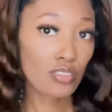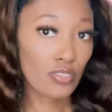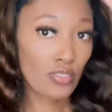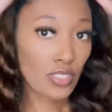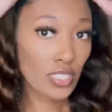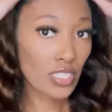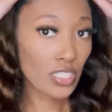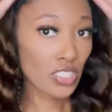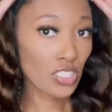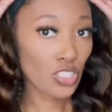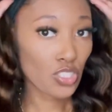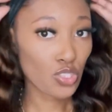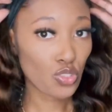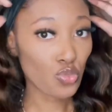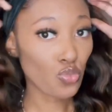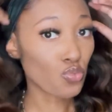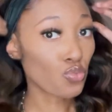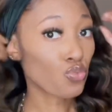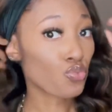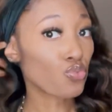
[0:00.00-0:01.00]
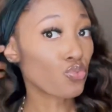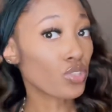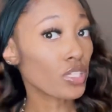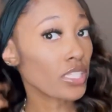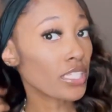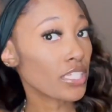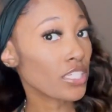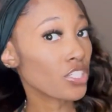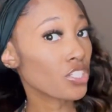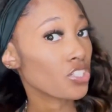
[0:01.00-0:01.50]
This looks
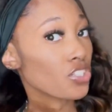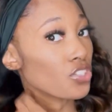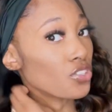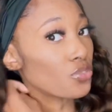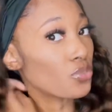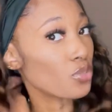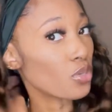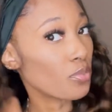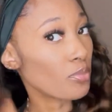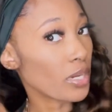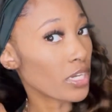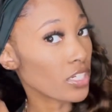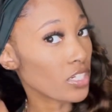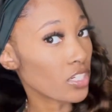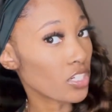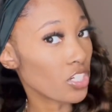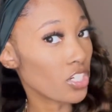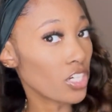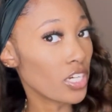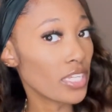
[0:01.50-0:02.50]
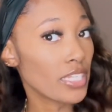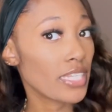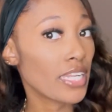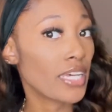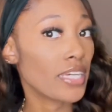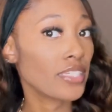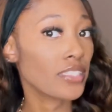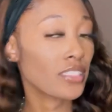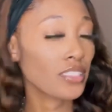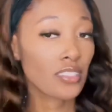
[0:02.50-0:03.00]
really cute. Oh my
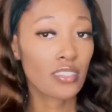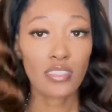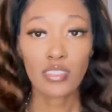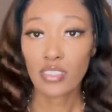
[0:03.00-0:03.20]
goodness.